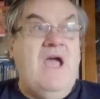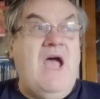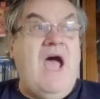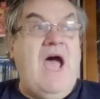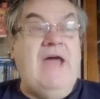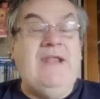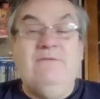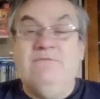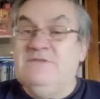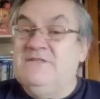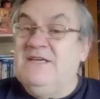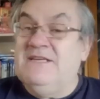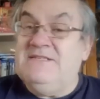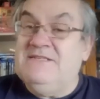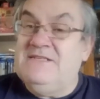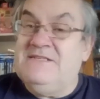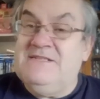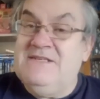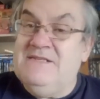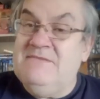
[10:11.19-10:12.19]
And it was nice
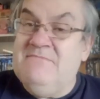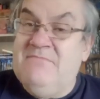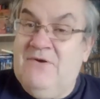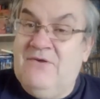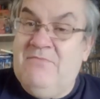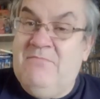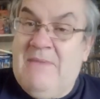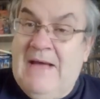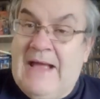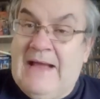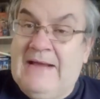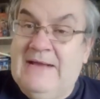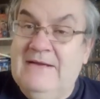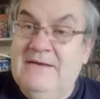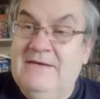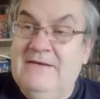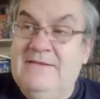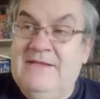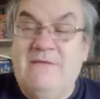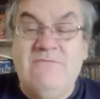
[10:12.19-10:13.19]
to see them both back.
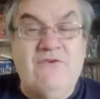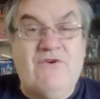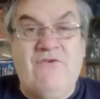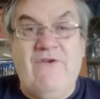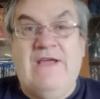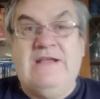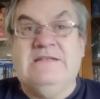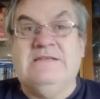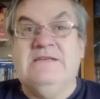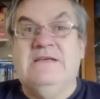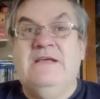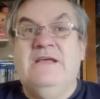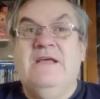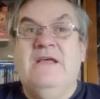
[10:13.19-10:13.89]
They were great.